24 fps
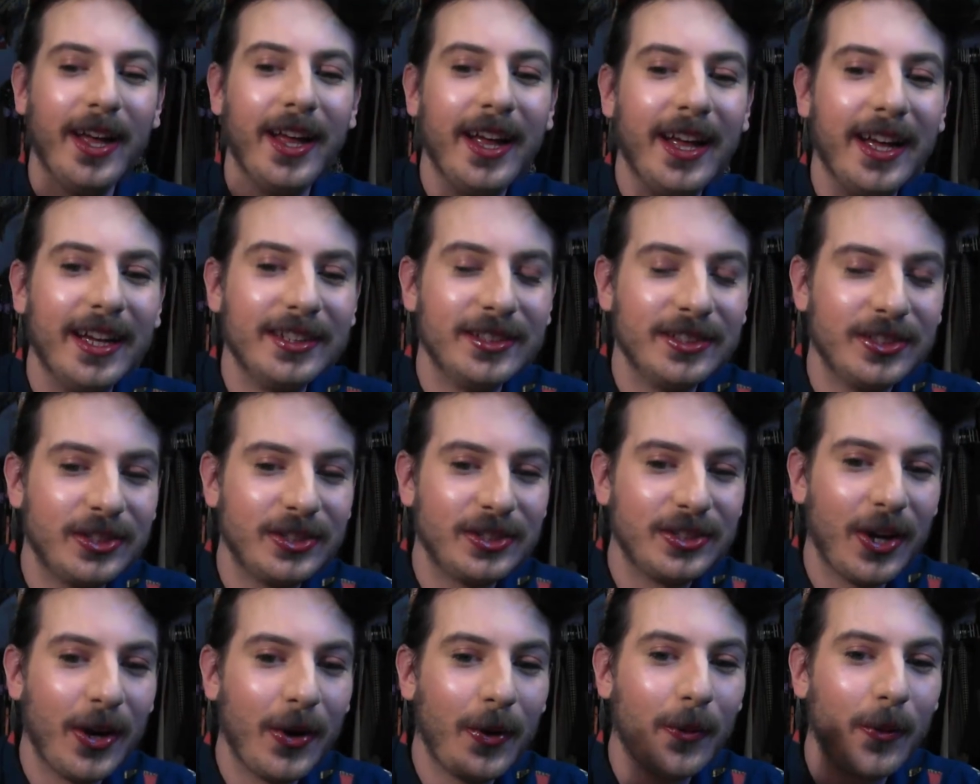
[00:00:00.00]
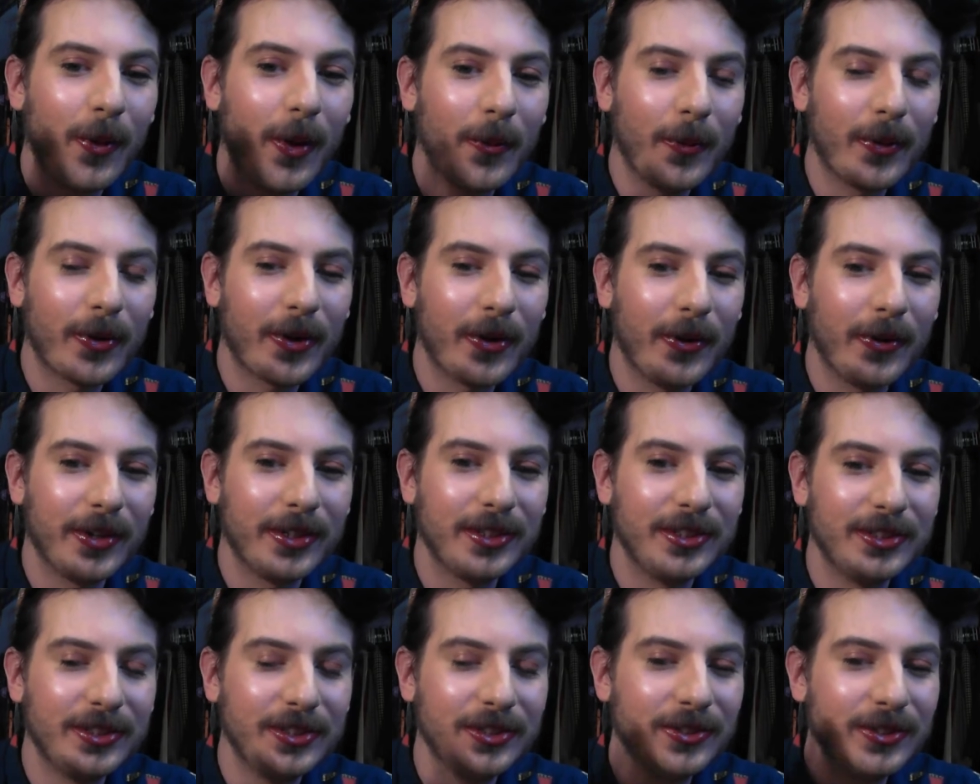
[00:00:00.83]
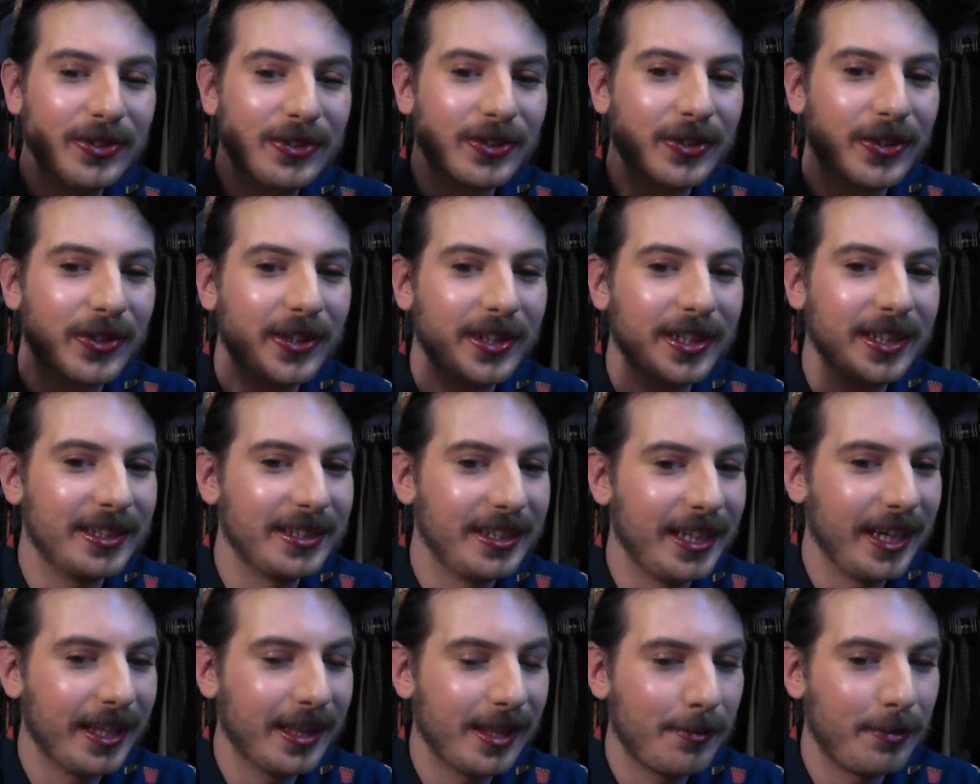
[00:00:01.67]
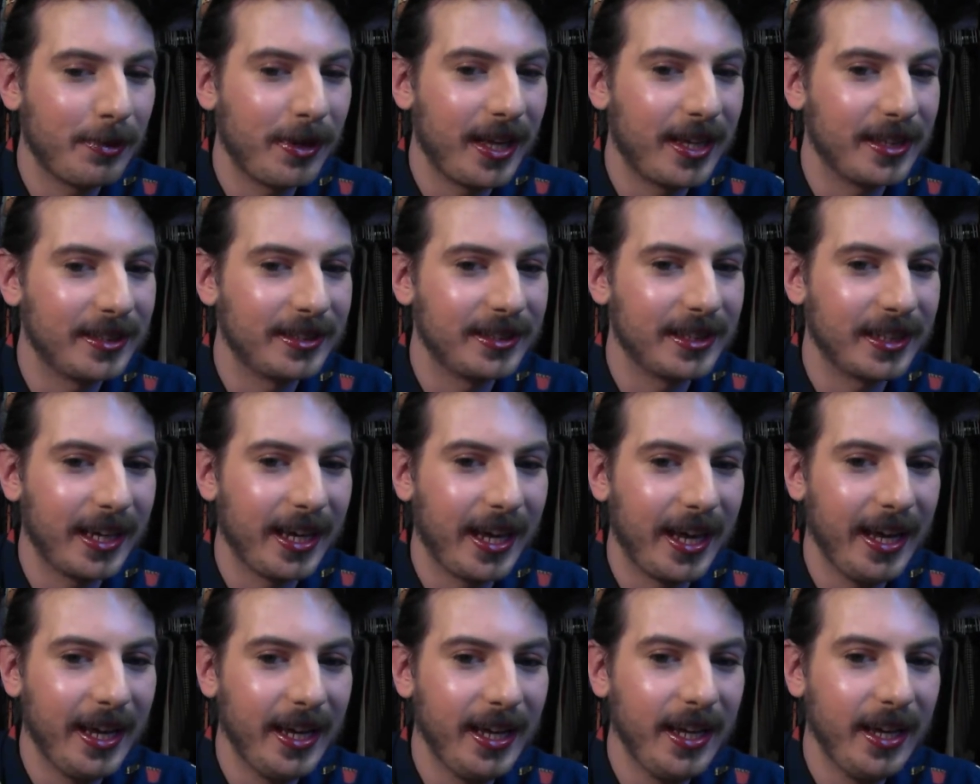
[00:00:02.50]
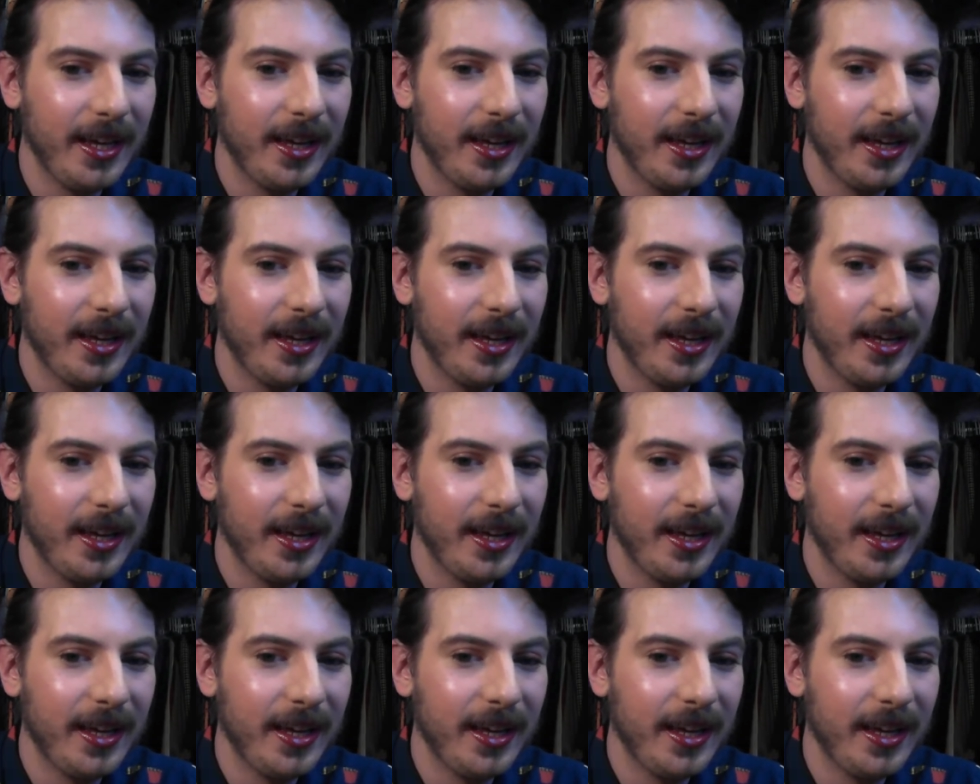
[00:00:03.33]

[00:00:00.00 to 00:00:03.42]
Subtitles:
And so what we're going to do is we're going to take the plastic egg,